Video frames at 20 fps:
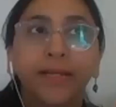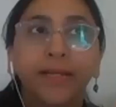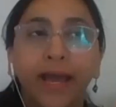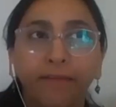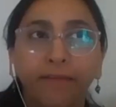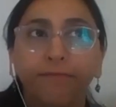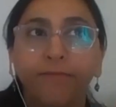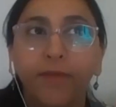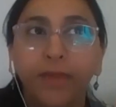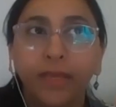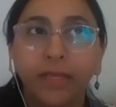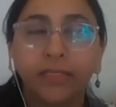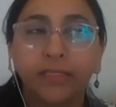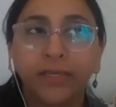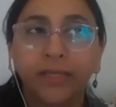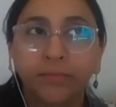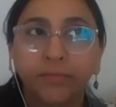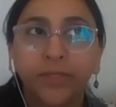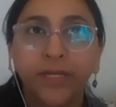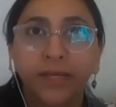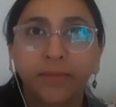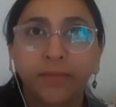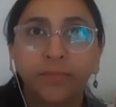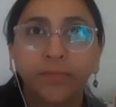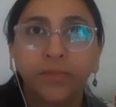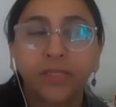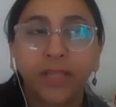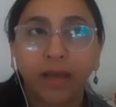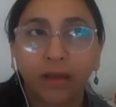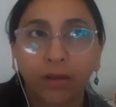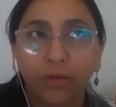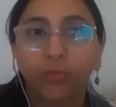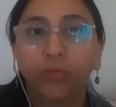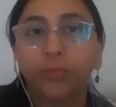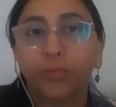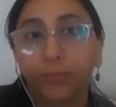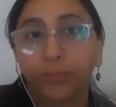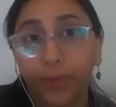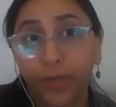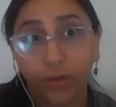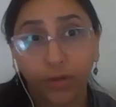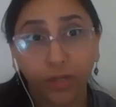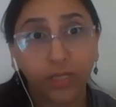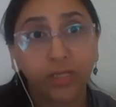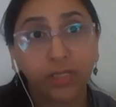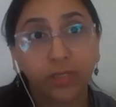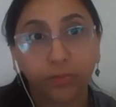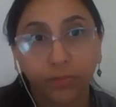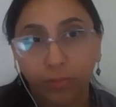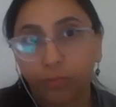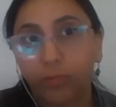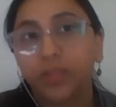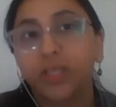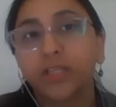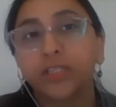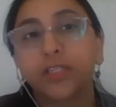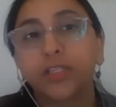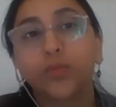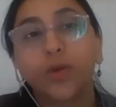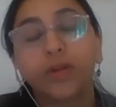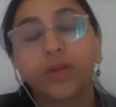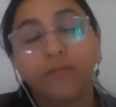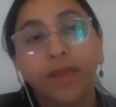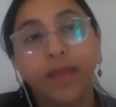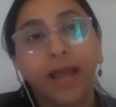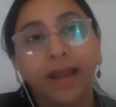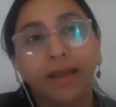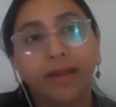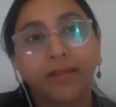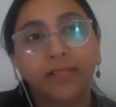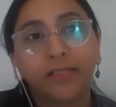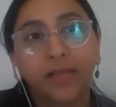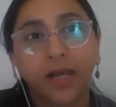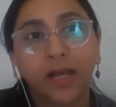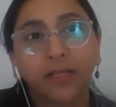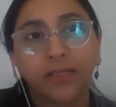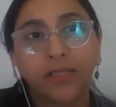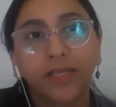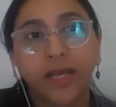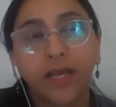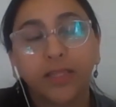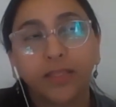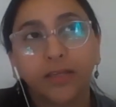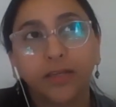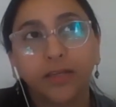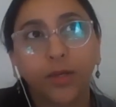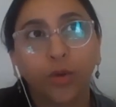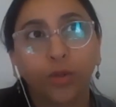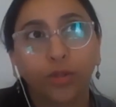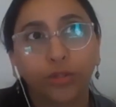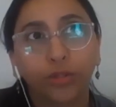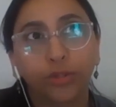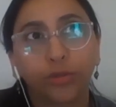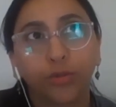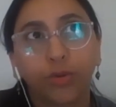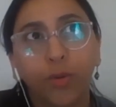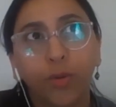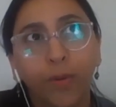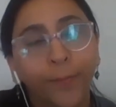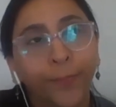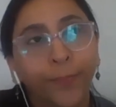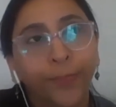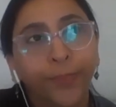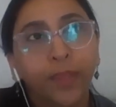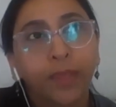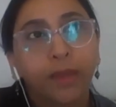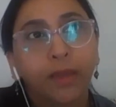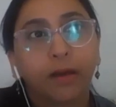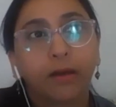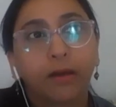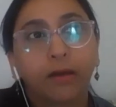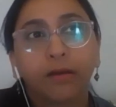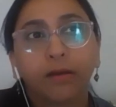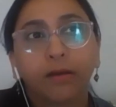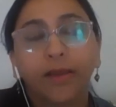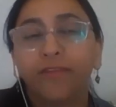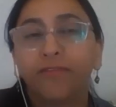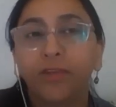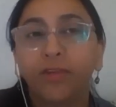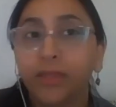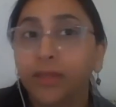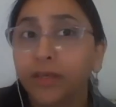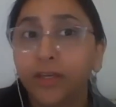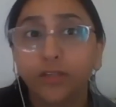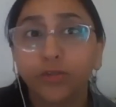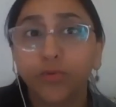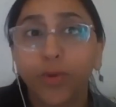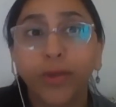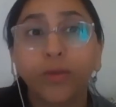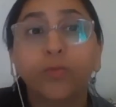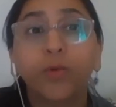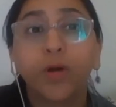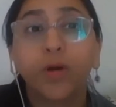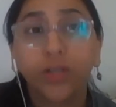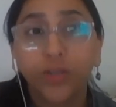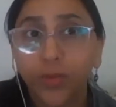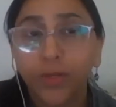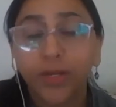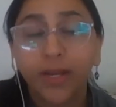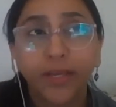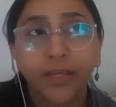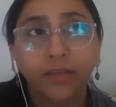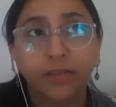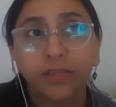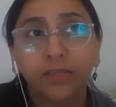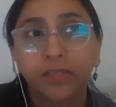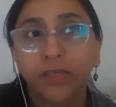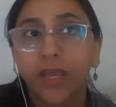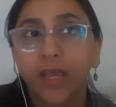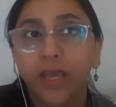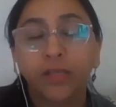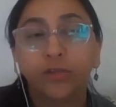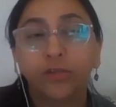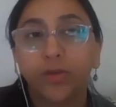I feel sometimes now, because this is what we had discussed the other day also, everything is going virtual, like you're saying.